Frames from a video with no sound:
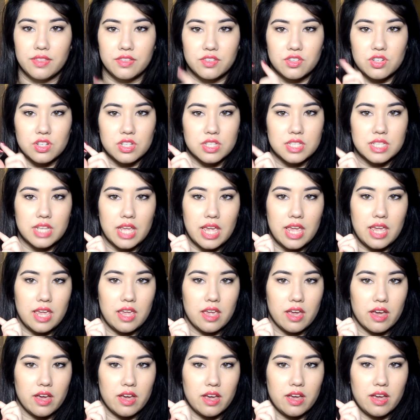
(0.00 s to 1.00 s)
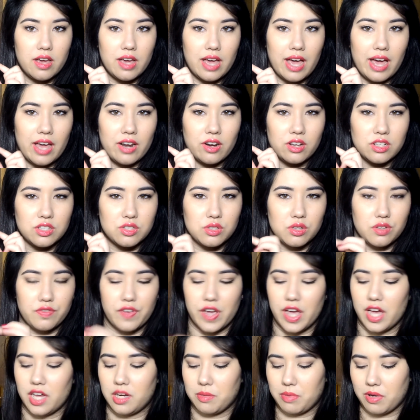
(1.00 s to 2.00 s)
just here. And I sort of
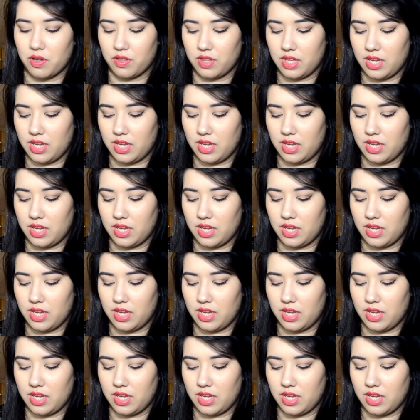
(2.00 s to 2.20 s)
heard about